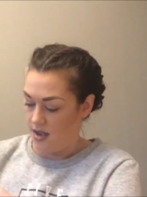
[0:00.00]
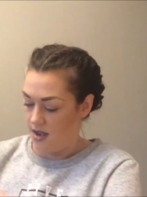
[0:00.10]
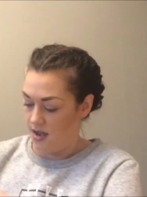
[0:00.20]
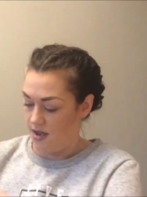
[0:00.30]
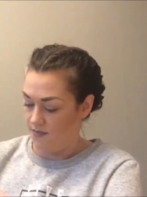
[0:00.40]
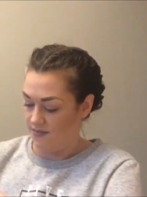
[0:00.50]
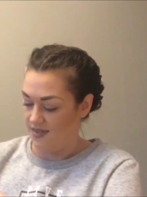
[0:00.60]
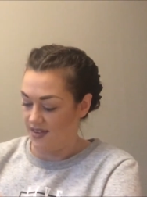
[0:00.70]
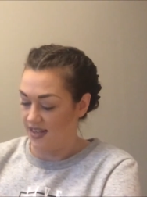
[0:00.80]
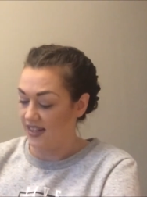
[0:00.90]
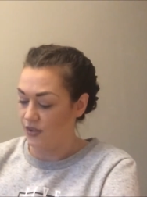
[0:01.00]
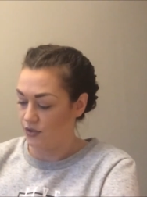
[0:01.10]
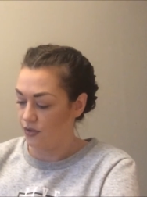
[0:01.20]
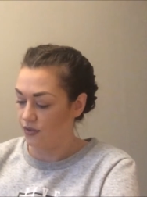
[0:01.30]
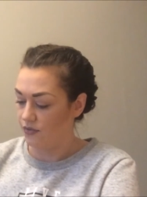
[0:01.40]
Um, I think it
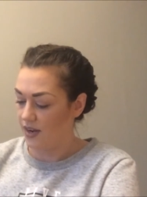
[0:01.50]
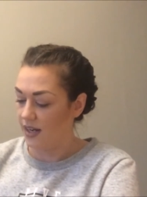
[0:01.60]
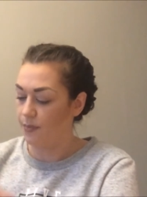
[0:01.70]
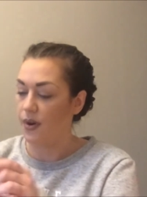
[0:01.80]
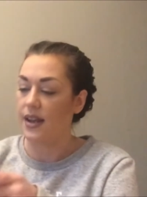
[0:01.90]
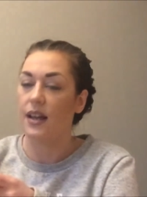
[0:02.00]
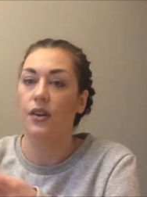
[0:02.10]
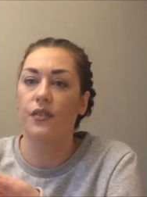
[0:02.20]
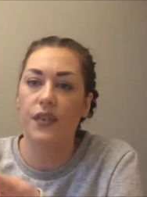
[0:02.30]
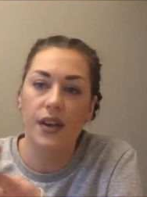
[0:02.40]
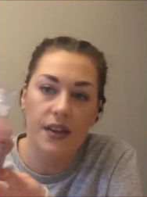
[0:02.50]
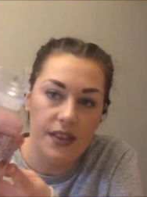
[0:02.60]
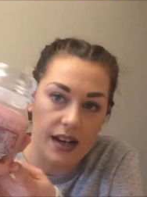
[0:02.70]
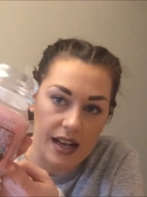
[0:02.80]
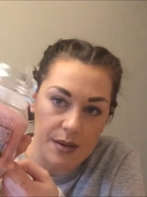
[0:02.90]
just looks really pretty. I love
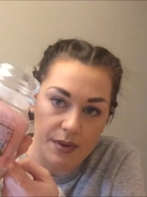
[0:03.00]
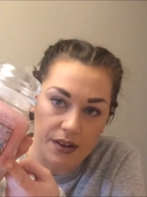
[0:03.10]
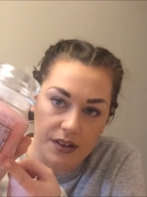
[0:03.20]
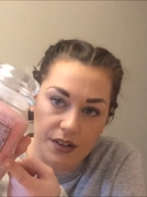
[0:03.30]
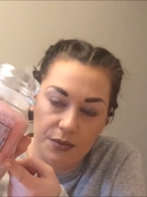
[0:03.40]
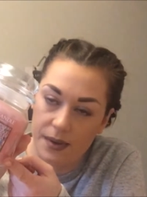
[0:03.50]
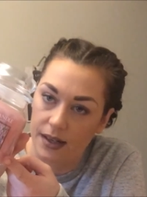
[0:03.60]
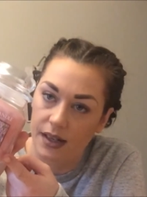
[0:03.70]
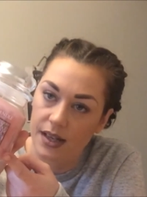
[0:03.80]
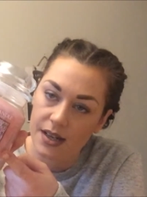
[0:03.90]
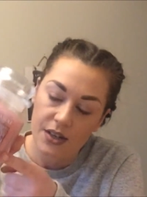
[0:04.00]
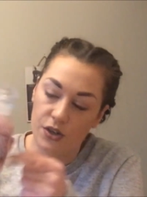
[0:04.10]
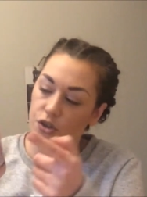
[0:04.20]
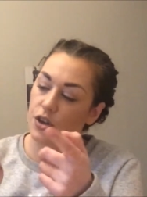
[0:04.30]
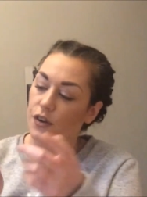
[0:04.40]
the label on it as well,
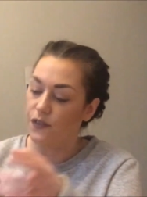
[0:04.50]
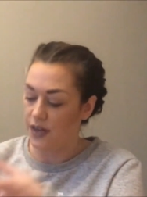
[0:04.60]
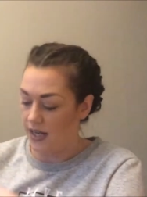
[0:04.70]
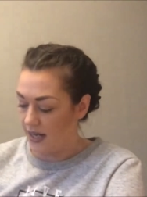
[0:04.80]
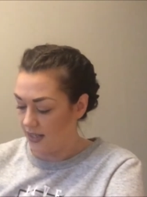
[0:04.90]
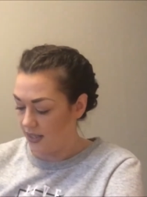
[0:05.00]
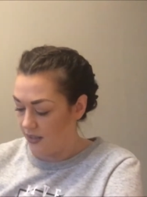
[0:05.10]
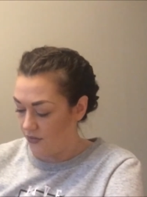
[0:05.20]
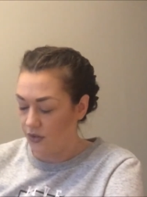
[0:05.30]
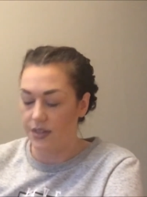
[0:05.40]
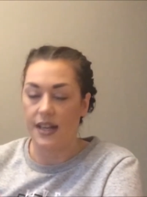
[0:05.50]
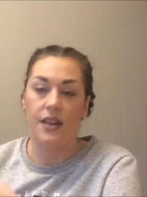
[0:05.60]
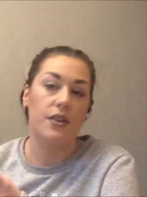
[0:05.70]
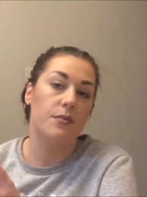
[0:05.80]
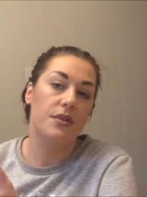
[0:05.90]
because you know for your Yankee you've got to
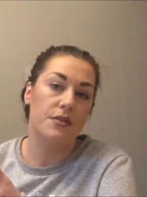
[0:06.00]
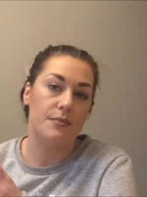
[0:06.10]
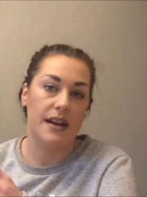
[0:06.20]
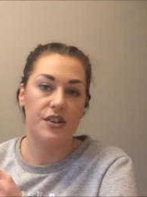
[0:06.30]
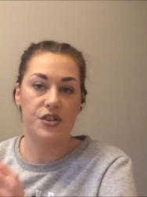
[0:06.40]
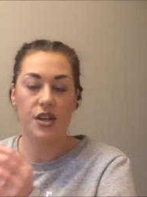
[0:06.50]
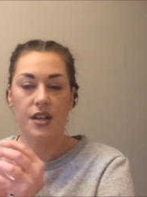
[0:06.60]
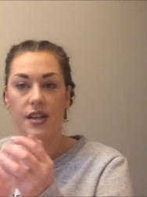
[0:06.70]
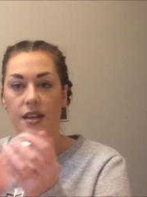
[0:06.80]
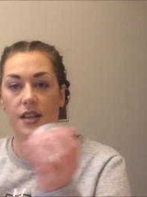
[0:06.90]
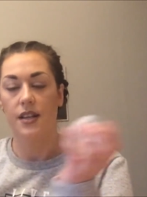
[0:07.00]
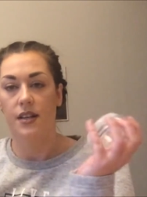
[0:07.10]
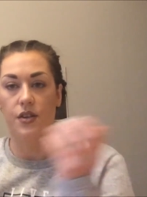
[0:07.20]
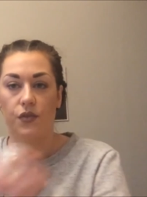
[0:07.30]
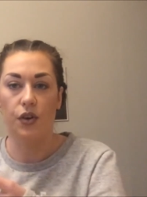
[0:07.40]
get them to match
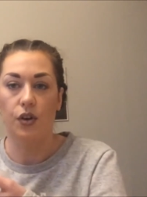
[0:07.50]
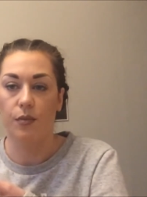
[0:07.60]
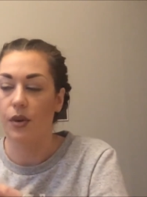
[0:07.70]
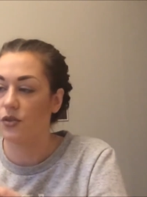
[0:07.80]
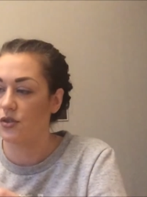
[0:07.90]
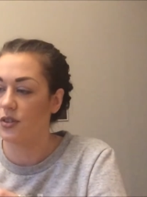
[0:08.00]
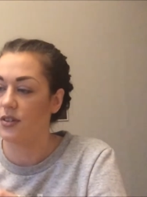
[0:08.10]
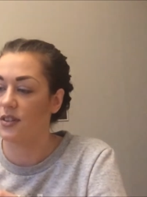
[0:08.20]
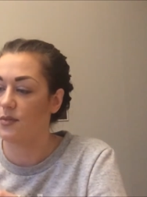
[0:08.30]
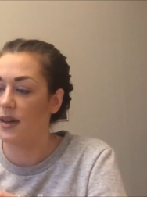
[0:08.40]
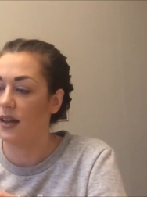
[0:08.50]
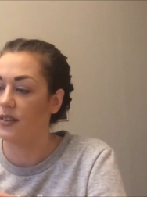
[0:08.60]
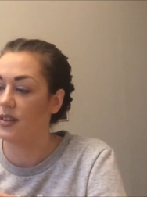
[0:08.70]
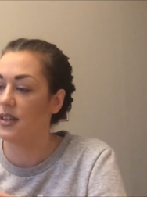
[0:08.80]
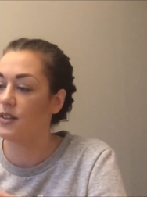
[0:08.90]
your room, not just the smell.
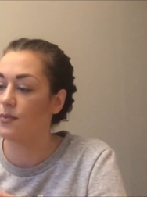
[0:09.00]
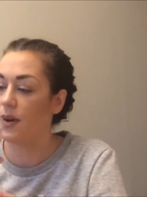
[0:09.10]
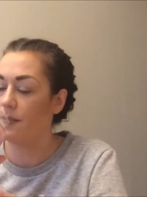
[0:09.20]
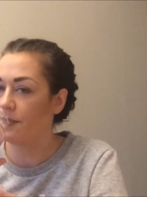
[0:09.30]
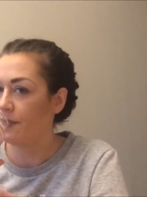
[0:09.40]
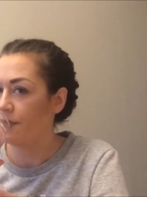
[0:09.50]
So this one,